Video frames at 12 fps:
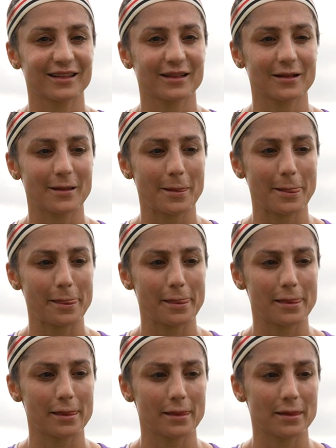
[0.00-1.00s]

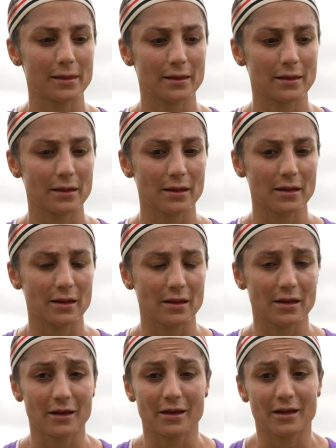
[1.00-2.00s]

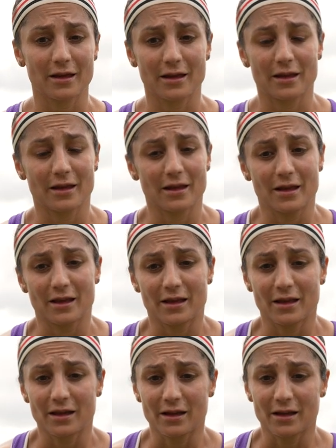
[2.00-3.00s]

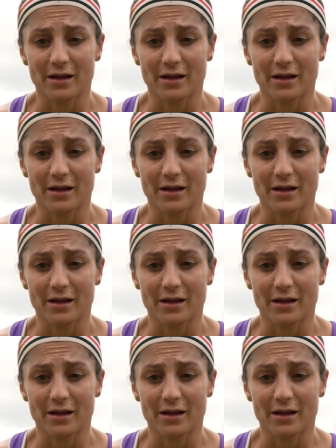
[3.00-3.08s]
(no one is talking)